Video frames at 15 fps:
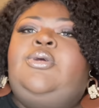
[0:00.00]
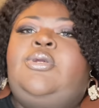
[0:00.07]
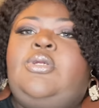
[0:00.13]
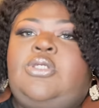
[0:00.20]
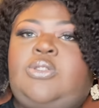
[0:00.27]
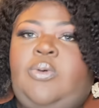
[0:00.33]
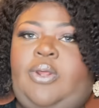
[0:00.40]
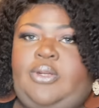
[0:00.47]

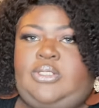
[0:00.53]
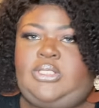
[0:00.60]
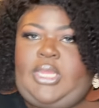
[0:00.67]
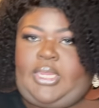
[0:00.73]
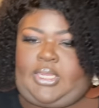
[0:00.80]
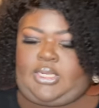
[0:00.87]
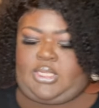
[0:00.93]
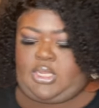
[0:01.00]
your sweater's
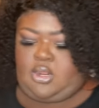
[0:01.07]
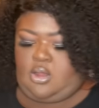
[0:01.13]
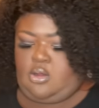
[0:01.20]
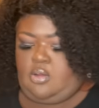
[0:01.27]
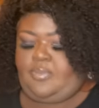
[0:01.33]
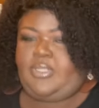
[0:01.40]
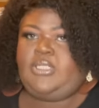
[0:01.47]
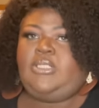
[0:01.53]
not gonna get
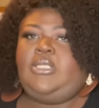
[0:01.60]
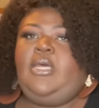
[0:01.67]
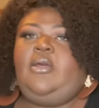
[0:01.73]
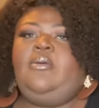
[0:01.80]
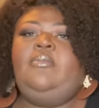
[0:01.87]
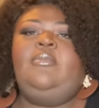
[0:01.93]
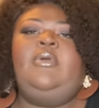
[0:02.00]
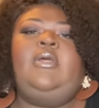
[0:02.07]
all messed
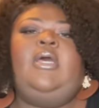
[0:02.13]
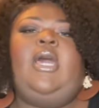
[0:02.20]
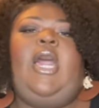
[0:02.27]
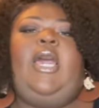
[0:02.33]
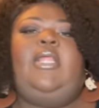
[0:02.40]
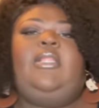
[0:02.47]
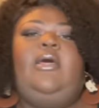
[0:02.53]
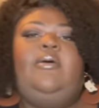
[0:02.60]
up.
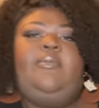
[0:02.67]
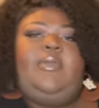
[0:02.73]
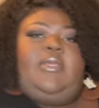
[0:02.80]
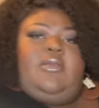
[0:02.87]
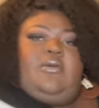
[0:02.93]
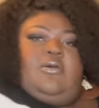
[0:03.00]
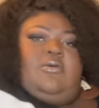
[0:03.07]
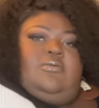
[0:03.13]
I love it,
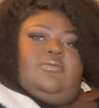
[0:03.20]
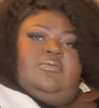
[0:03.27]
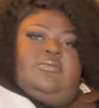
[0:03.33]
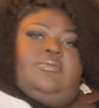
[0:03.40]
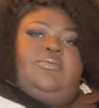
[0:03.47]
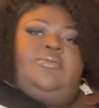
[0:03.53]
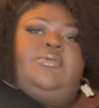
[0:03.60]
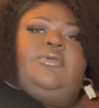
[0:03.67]
y'all.
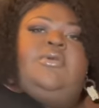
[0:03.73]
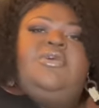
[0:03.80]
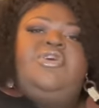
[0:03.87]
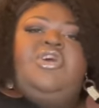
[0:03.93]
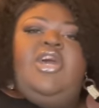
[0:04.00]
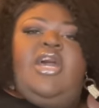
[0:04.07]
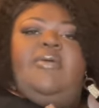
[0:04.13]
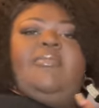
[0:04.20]

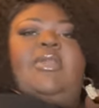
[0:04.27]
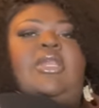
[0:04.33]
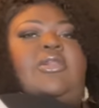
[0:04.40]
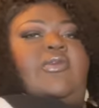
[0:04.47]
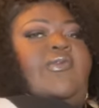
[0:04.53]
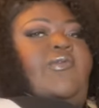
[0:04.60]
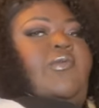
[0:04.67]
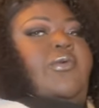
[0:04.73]
I'm
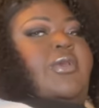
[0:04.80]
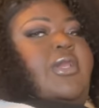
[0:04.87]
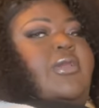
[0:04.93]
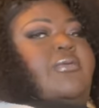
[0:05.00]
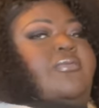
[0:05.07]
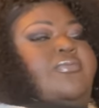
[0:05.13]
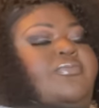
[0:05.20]
here for it.